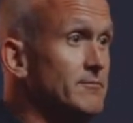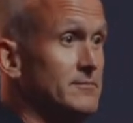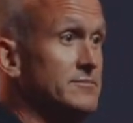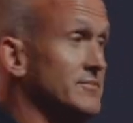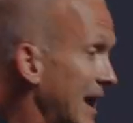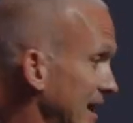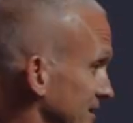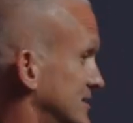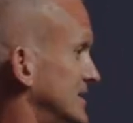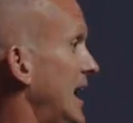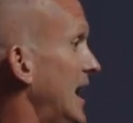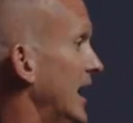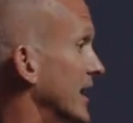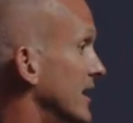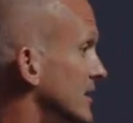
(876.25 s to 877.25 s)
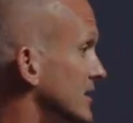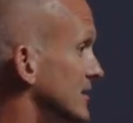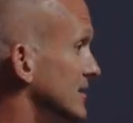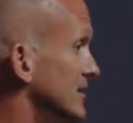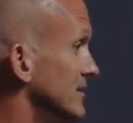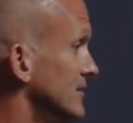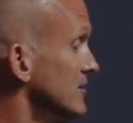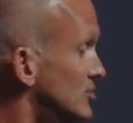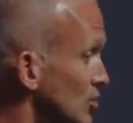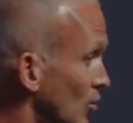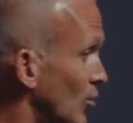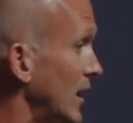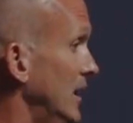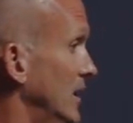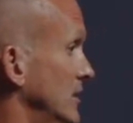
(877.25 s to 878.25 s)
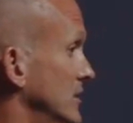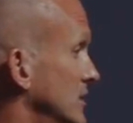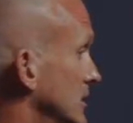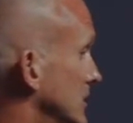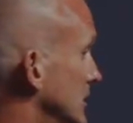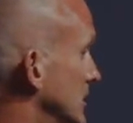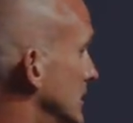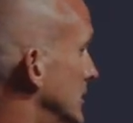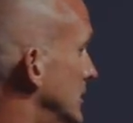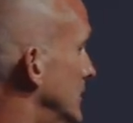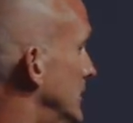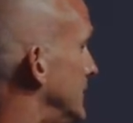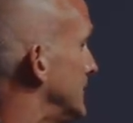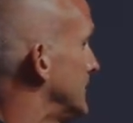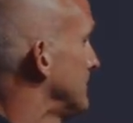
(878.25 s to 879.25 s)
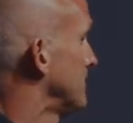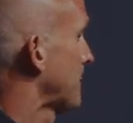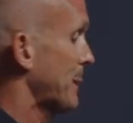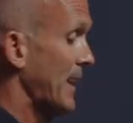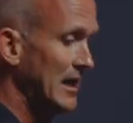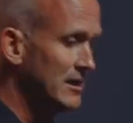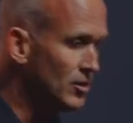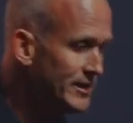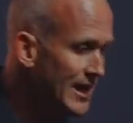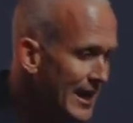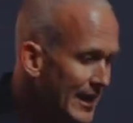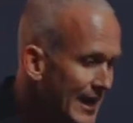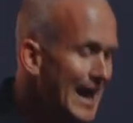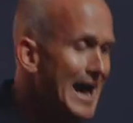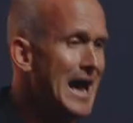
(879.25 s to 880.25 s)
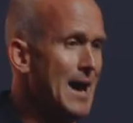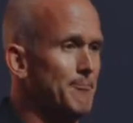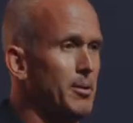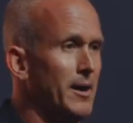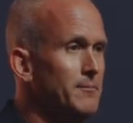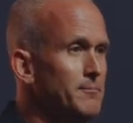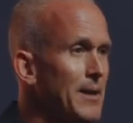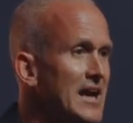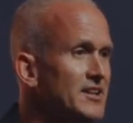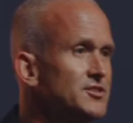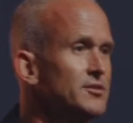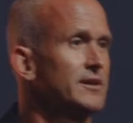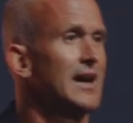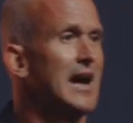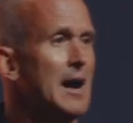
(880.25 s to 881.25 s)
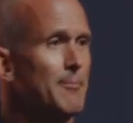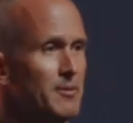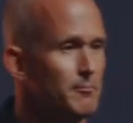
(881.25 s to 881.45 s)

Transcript: that aside, they're doing well. I look at Pastor Cap and